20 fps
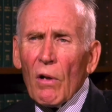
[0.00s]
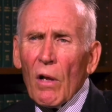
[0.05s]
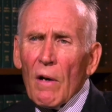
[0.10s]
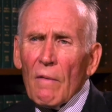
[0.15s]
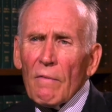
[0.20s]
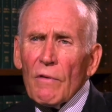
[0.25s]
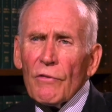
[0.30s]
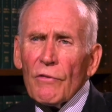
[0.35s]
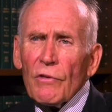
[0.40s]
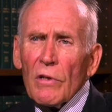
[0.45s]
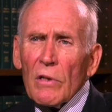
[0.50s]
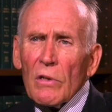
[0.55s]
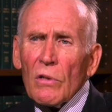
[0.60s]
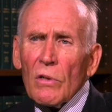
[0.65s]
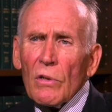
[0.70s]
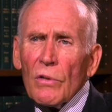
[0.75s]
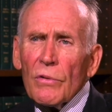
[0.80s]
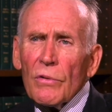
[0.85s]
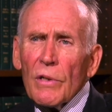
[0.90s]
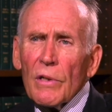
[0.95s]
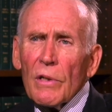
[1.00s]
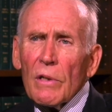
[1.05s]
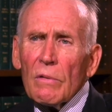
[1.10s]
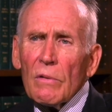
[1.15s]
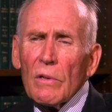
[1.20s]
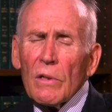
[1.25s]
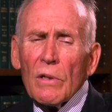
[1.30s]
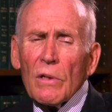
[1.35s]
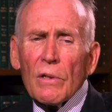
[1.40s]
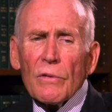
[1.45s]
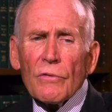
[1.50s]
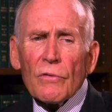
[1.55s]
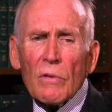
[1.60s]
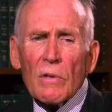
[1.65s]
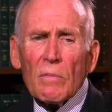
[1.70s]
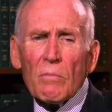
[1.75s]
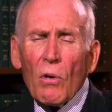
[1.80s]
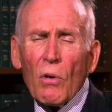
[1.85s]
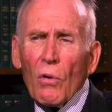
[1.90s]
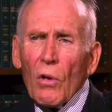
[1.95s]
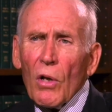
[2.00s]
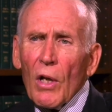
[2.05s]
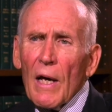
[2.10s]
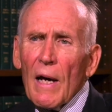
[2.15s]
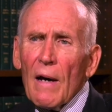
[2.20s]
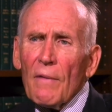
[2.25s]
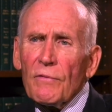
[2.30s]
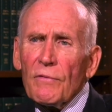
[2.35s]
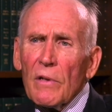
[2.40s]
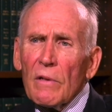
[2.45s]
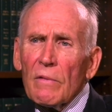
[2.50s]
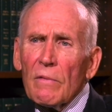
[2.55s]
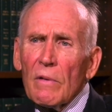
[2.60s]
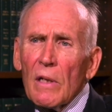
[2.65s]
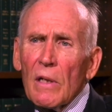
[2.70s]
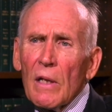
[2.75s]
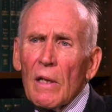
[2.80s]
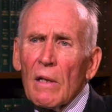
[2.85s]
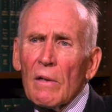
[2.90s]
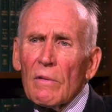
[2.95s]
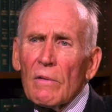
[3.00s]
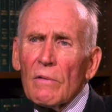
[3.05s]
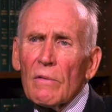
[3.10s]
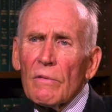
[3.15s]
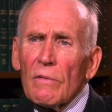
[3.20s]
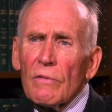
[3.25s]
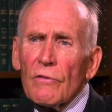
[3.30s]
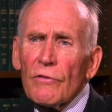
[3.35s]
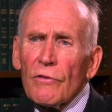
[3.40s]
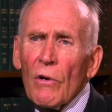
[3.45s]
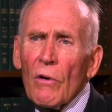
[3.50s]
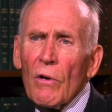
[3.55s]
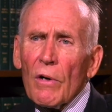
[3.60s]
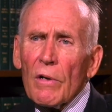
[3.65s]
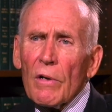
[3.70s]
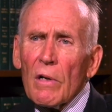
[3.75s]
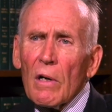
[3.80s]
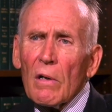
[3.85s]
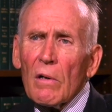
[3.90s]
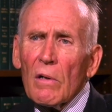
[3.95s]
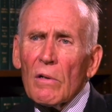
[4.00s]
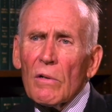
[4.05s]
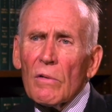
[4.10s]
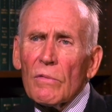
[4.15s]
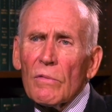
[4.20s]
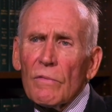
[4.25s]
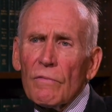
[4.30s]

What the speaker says: of us, including Trimble, left and started our own